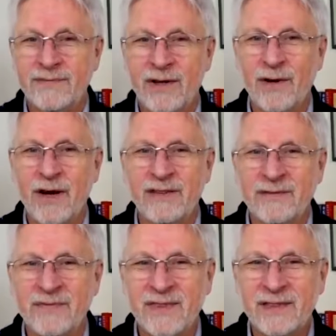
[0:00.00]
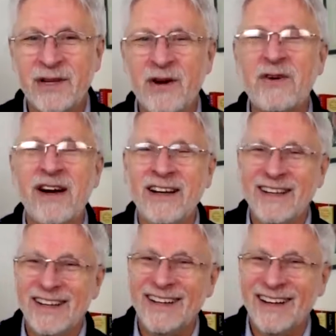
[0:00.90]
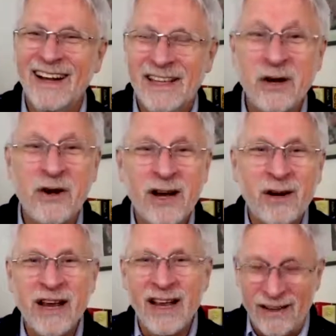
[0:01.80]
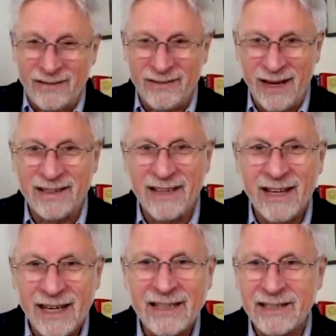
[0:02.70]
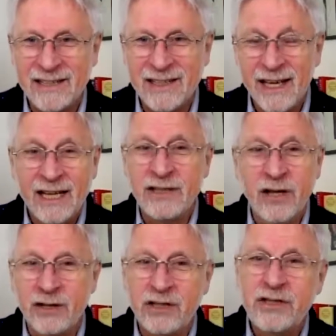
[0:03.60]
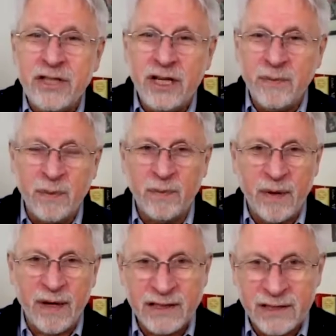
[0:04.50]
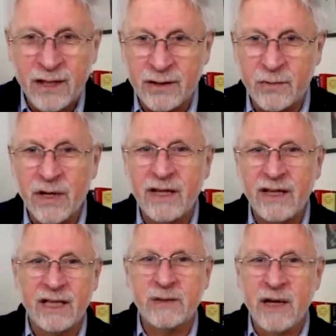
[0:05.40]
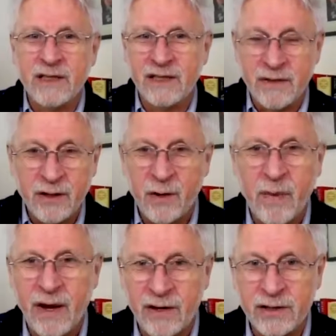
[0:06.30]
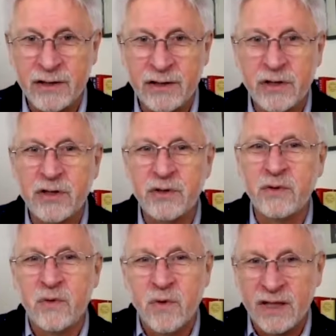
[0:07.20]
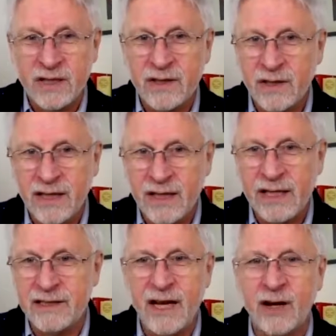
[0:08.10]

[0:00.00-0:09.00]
great. So here we have, right? It's not cheap, but it's not really expensive in comparison to what it